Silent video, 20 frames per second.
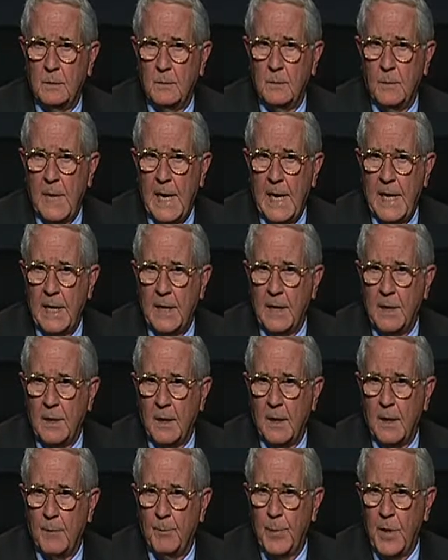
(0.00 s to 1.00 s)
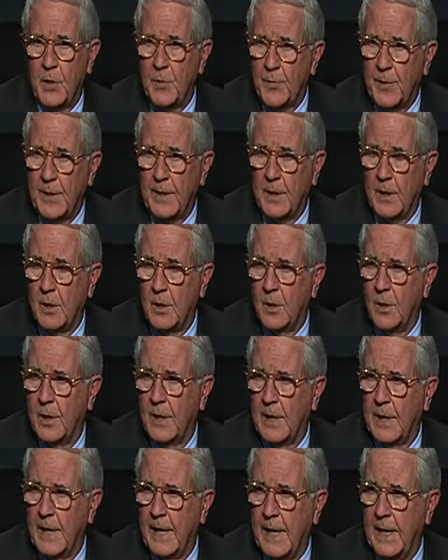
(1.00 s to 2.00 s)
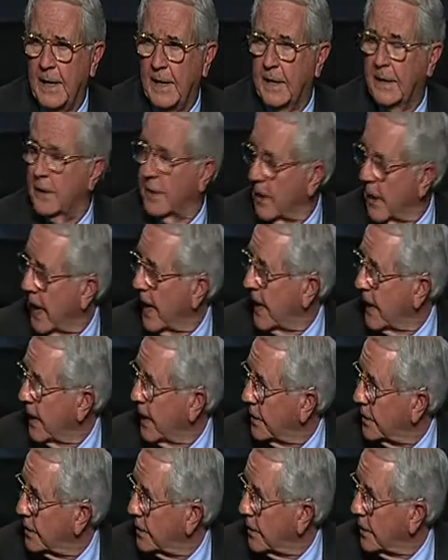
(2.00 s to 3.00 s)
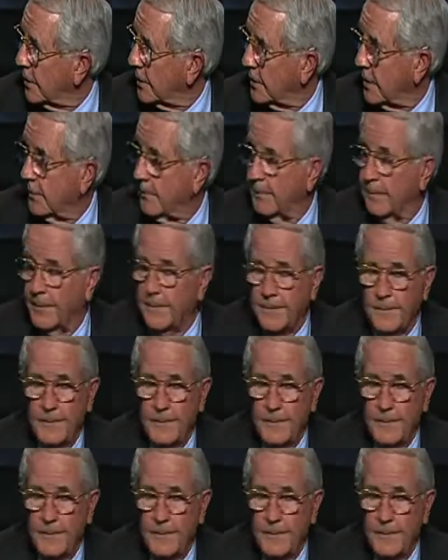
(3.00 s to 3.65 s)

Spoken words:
Mike, both in the HUD and in the lighting system,